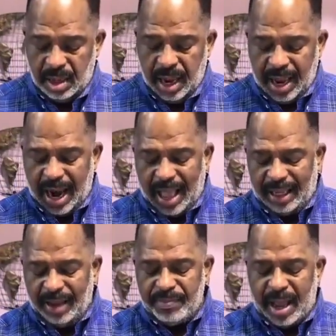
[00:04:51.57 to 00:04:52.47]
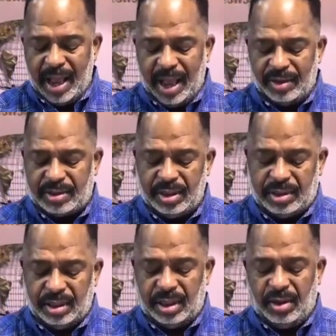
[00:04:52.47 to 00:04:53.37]
And I give my house
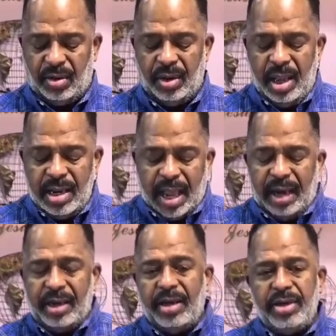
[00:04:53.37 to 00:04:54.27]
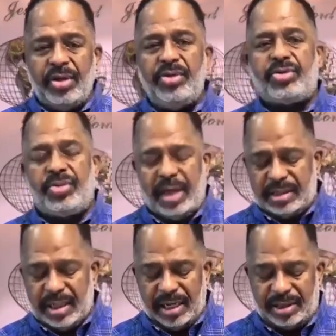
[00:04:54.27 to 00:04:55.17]
unto the Lord. Now, the Good News
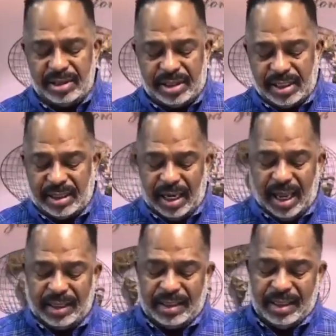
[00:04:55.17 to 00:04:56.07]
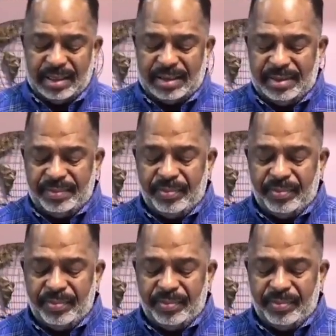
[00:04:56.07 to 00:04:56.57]
translation says it like this.